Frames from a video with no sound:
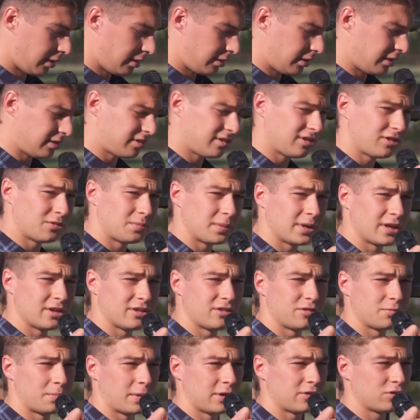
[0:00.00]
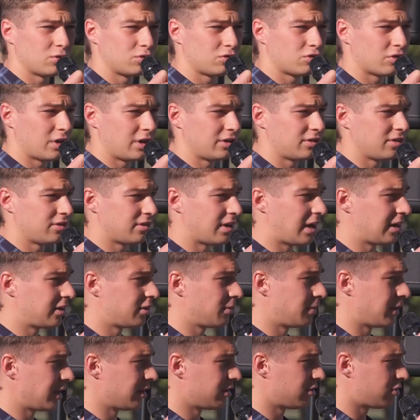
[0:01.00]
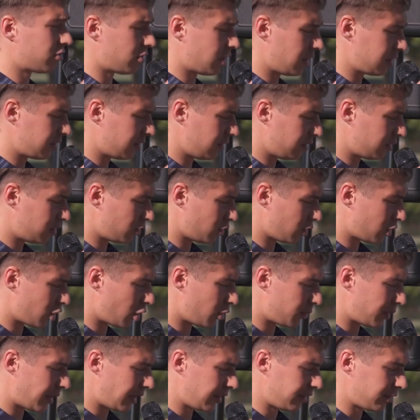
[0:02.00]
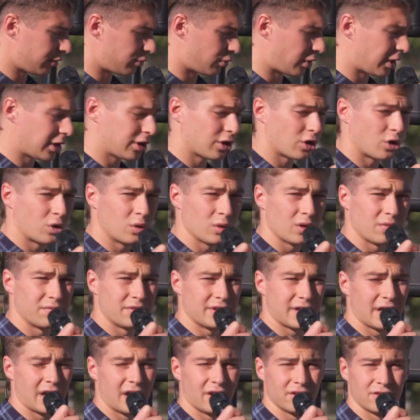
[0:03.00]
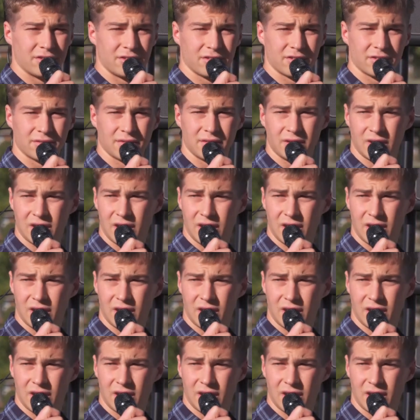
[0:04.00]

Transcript: This is because special trenches had to be constructed to accommodate the recoil of the guns